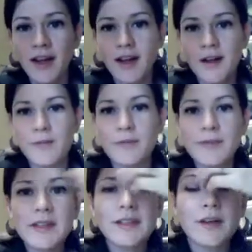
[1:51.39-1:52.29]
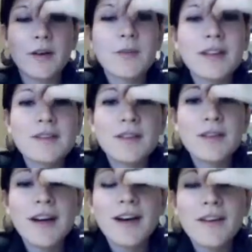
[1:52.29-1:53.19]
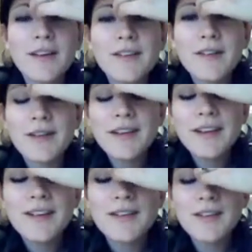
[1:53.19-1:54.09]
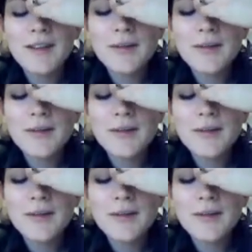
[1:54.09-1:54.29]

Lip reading: So I'm going to show you how I do it really